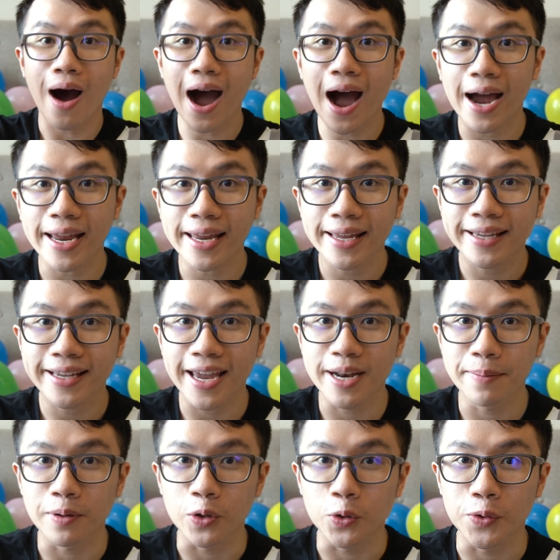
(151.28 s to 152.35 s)
high can
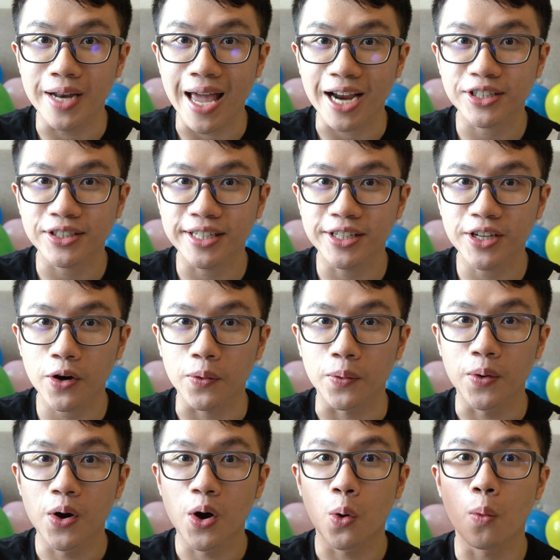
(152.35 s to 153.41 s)
a balloon actually go?
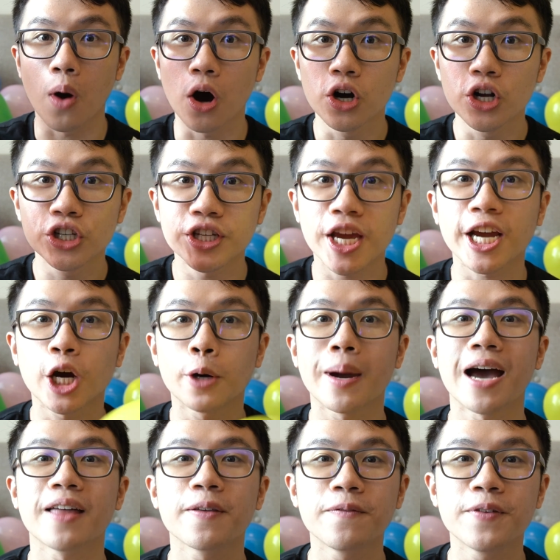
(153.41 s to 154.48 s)
Well, check out my
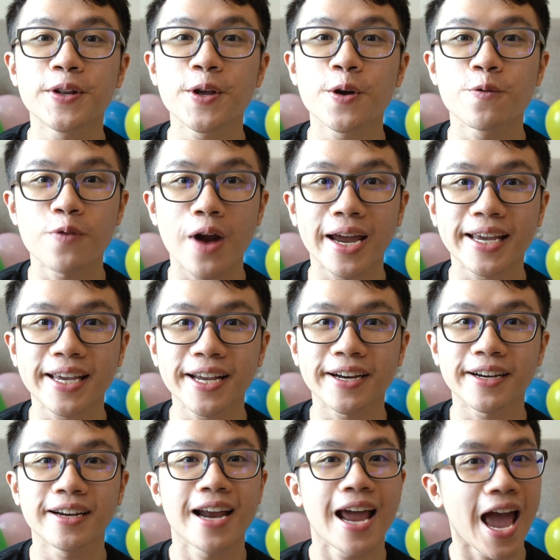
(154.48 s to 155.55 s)
other video right
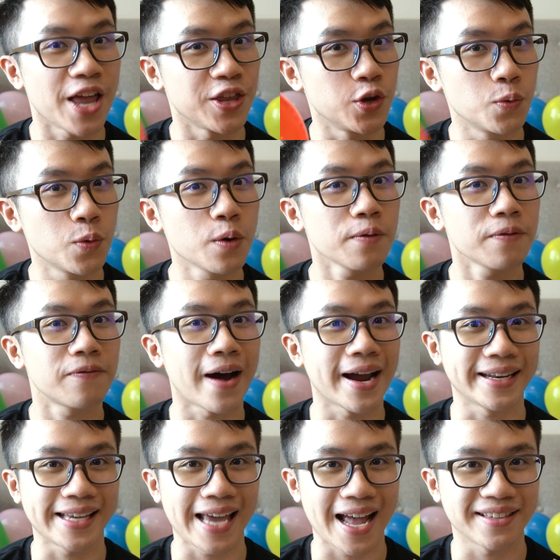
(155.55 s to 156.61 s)
here and you will find
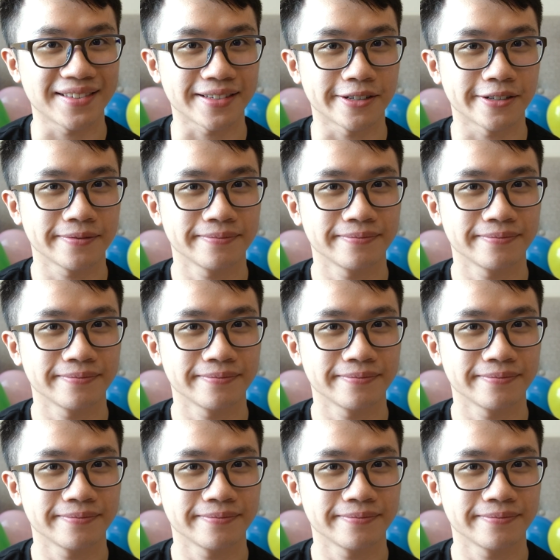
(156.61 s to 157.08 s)
the answer.